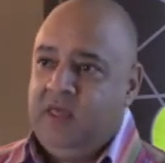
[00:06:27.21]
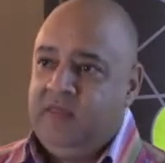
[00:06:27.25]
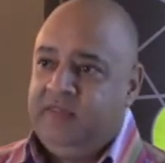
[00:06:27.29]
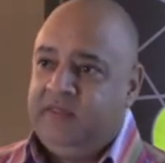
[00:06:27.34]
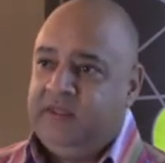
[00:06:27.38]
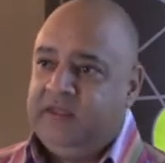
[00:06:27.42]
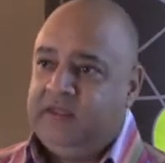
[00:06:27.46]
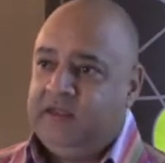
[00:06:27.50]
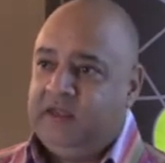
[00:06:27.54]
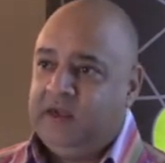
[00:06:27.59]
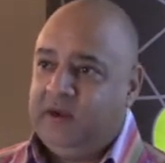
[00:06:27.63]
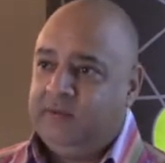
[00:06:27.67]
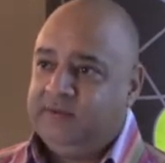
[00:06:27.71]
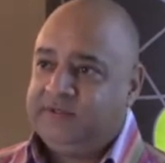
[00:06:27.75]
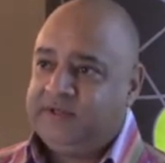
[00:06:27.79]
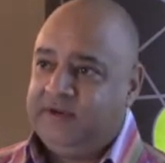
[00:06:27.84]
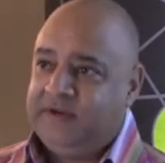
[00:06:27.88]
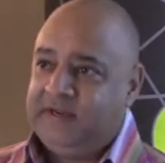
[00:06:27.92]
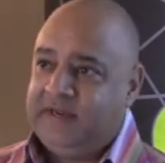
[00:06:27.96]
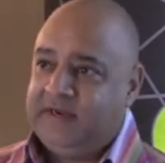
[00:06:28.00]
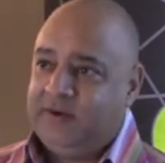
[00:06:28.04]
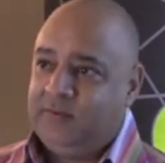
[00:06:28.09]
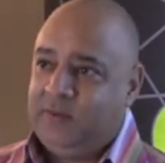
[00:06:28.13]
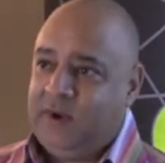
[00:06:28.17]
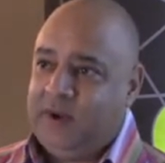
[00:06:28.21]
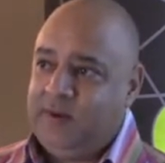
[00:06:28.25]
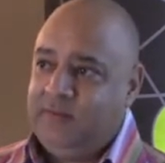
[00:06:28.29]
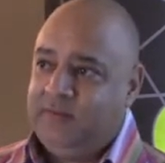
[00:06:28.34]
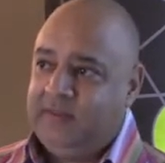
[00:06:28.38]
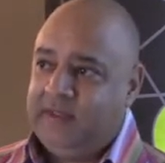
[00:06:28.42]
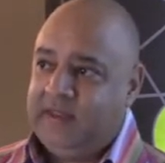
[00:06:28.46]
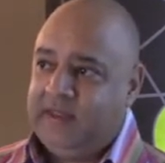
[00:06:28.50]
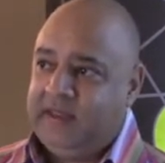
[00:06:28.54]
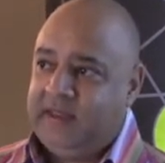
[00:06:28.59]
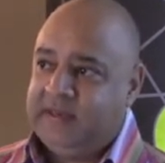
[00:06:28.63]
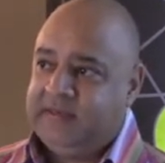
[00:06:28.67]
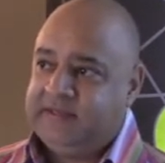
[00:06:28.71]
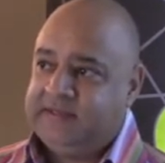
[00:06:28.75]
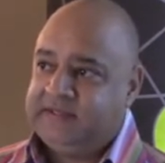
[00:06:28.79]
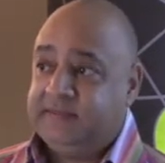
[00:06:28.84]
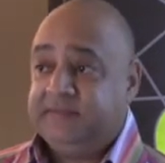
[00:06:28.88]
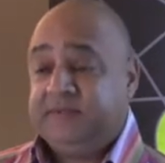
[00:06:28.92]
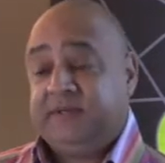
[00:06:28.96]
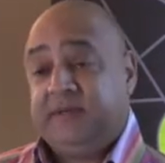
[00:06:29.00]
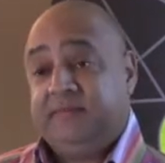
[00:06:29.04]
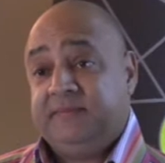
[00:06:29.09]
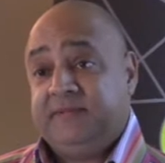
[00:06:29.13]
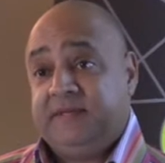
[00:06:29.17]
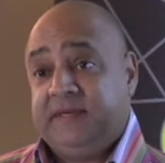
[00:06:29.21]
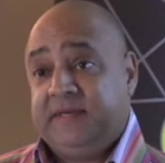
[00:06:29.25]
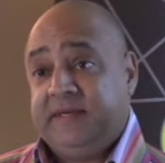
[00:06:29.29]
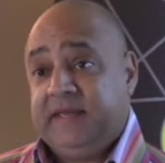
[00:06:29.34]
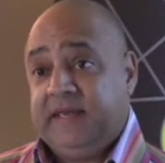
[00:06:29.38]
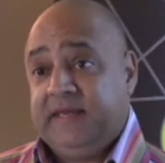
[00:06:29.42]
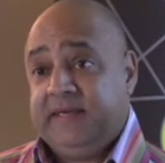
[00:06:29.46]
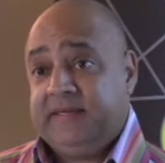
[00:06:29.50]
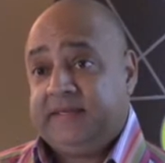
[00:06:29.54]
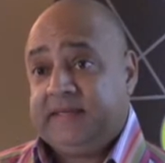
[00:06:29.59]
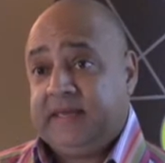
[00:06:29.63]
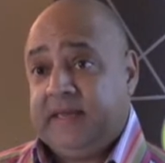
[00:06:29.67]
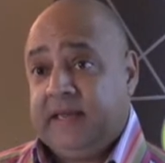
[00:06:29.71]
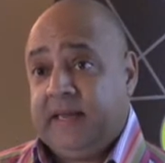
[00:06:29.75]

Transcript: thinking I was going to get away with it, and sometimes I did,